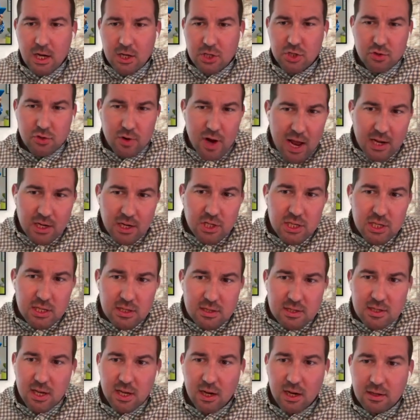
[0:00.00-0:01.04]

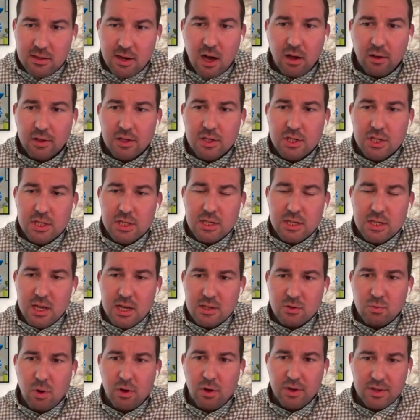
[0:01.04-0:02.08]
strategy, technology,
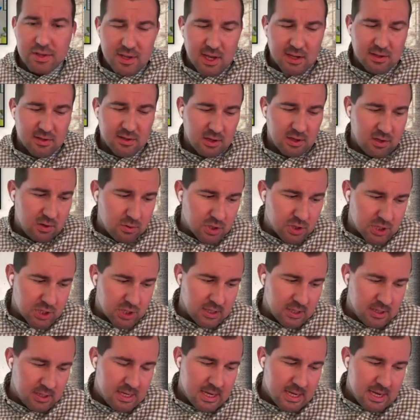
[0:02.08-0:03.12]
as well as
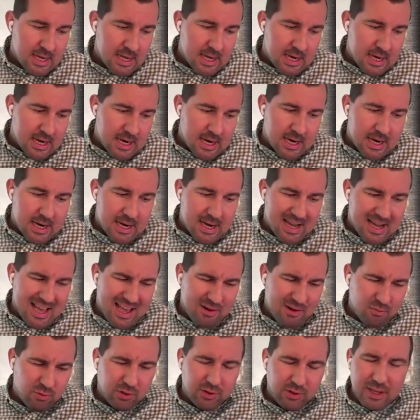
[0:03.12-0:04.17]
execution.
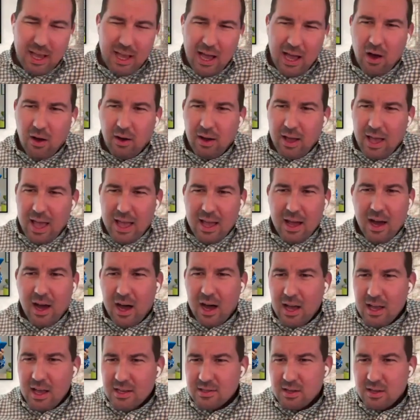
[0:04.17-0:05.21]
And really how
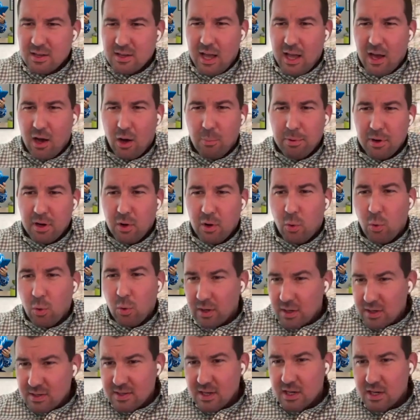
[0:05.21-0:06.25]
AI is going to help
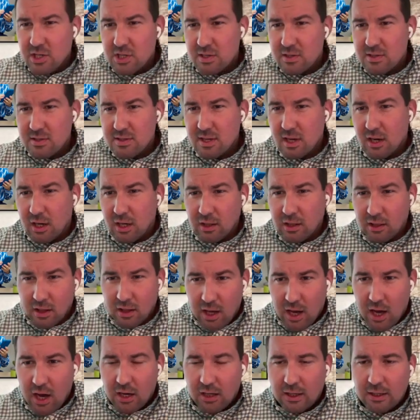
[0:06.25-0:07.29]
organizations
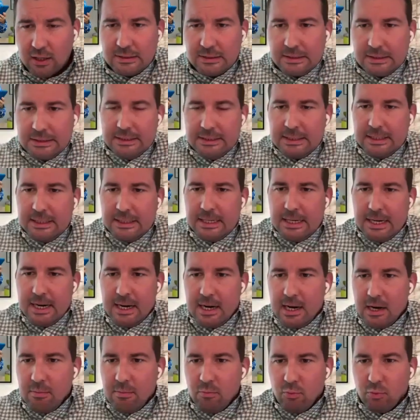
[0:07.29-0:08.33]
unlock
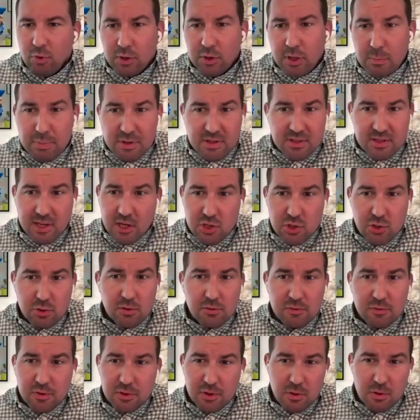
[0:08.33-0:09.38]
really
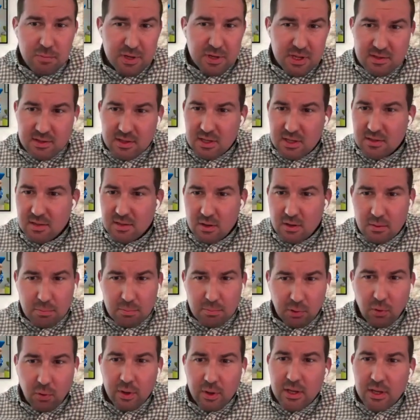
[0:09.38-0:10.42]
potential for their business, their
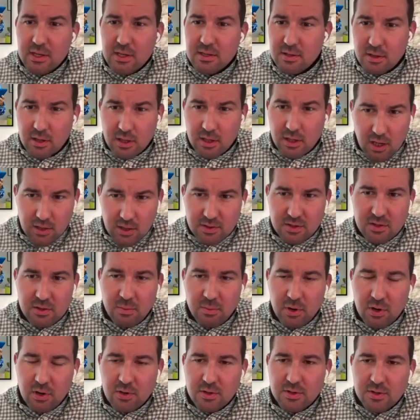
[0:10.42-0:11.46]
employees, their
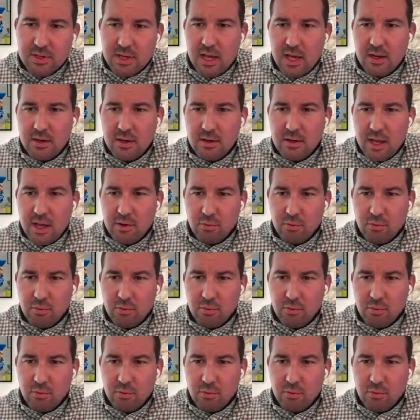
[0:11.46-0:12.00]
customers, and